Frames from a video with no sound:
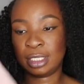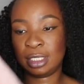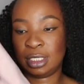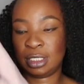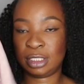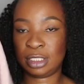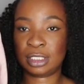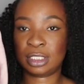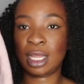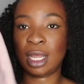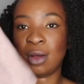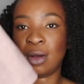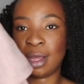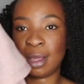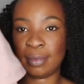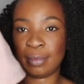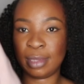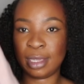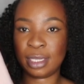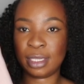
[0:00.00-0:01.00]
This is how
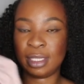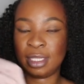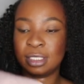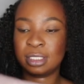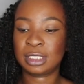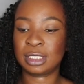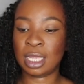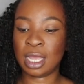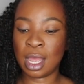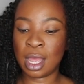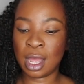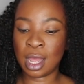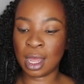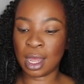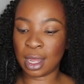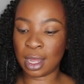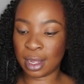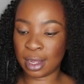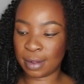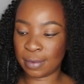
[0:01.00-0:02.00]
I made this
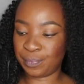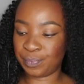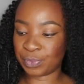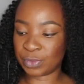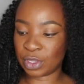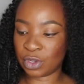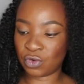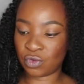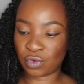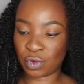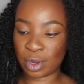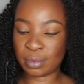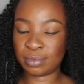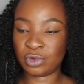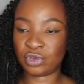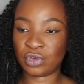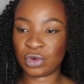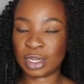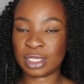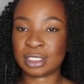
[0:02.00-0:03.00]
wrap
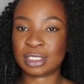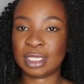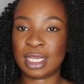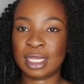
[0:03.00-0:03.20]
dress.